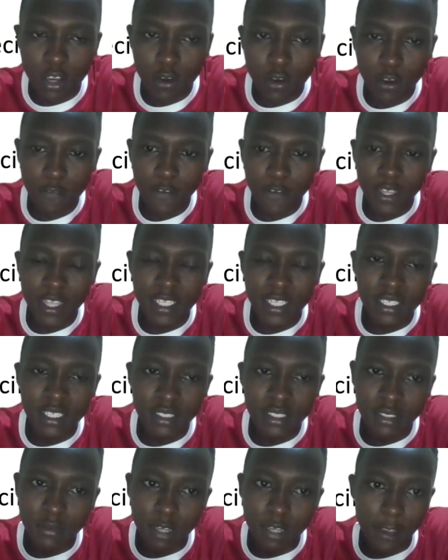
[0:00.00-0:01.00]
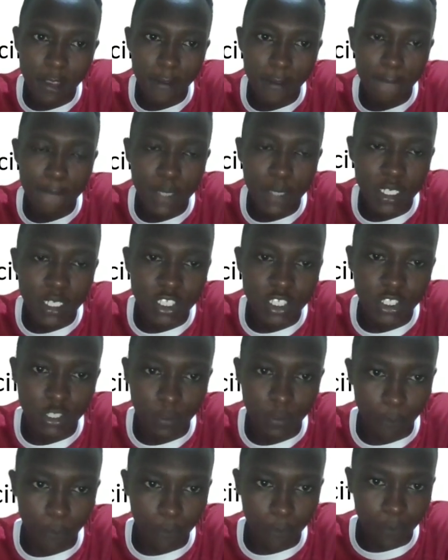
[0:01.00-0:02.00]
We find that these British
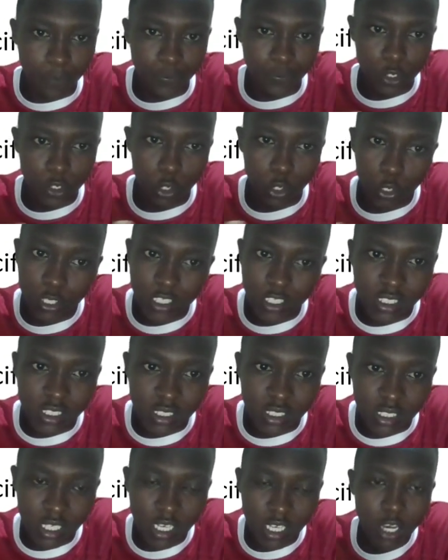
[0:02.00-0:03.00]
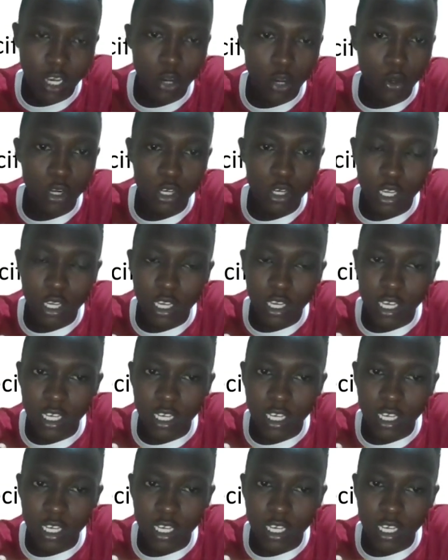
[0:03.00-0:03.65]
colonies or